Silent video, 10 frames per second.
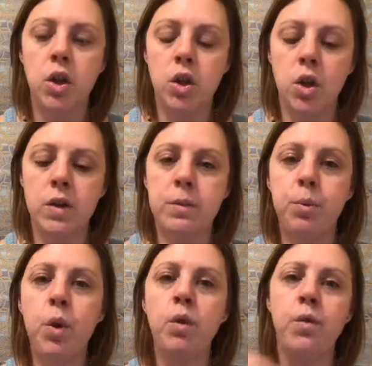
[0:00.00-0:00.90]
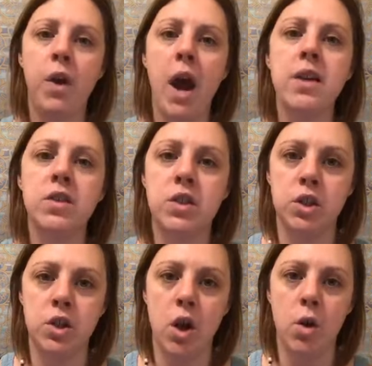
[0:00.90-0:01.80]
you know, it's important for us
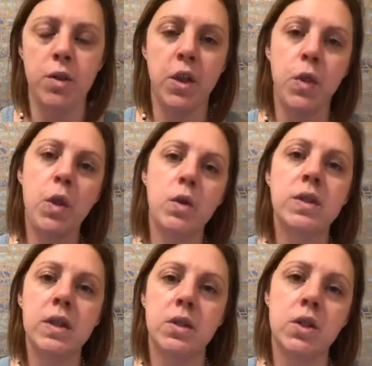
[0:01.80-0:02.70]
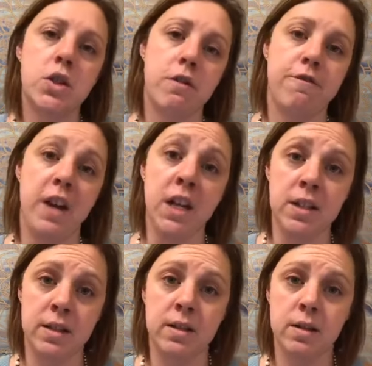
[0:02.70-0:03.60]
to know that those centers are
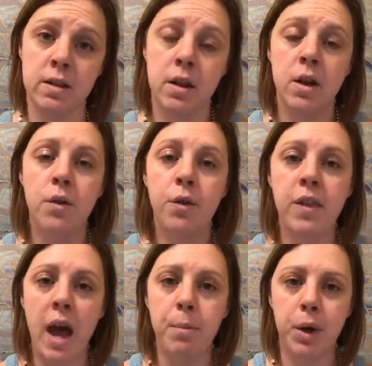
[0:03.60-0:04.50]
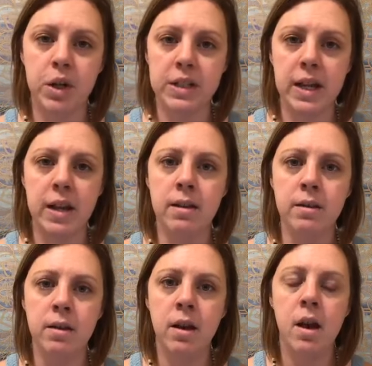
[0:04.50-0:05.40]
fixed for that person.
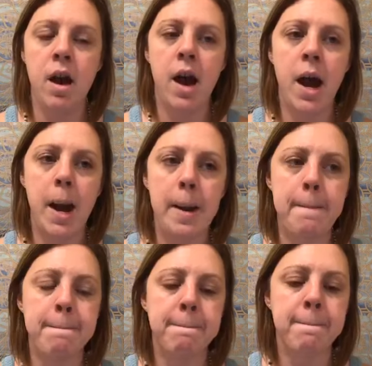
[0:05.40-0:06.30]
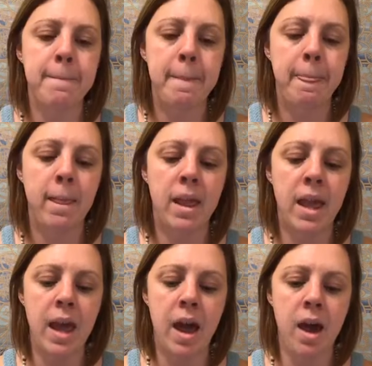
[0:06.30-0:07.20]

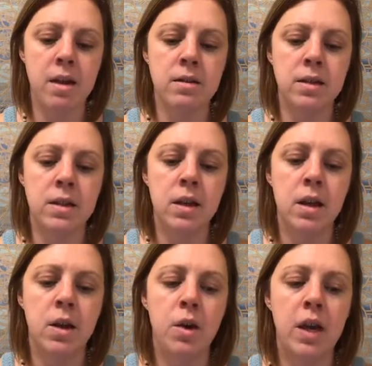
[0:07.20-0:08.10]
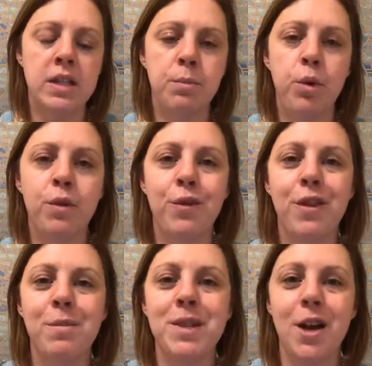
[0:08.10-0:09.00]
And it's important for
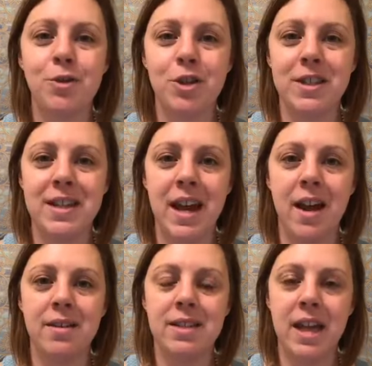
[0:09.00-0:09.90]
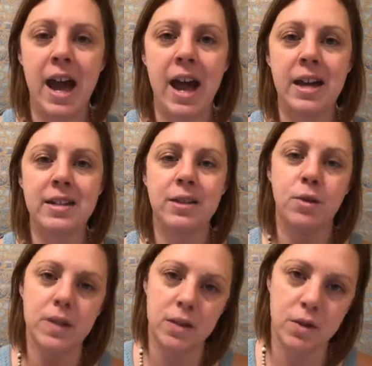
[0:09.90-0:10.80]
them to understand that
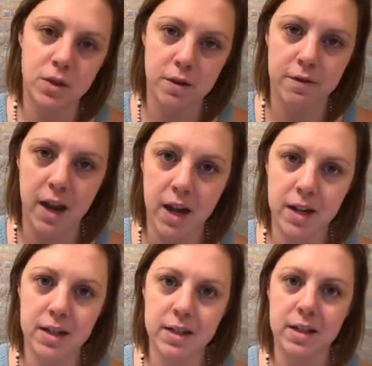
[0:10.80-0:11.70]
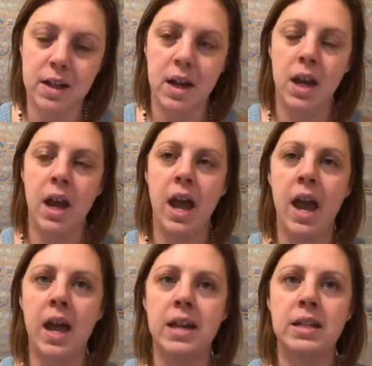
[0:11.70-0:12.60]
those centers are fixed
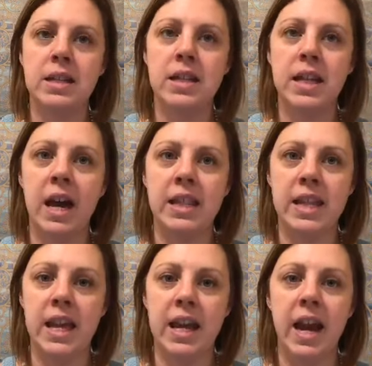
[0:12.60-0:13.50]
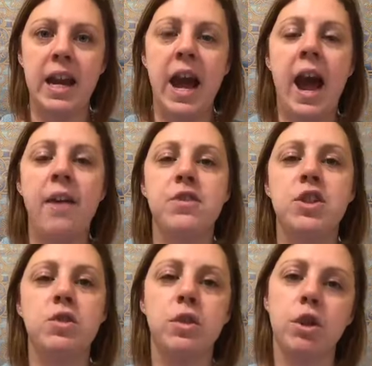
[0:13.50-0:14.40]
and that they kind of have to
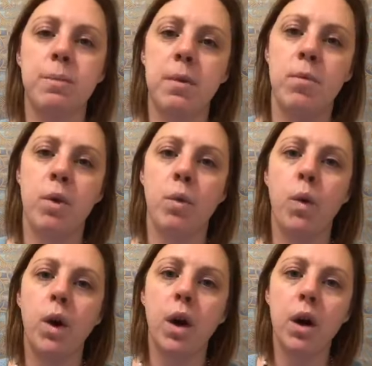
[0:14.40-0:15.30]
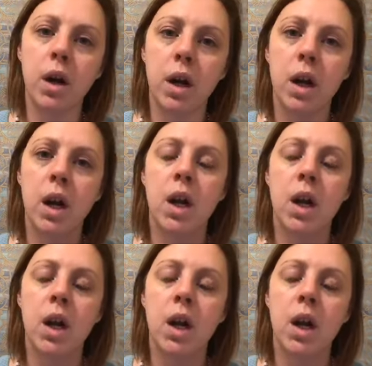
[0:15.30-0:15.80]
do a little bit more work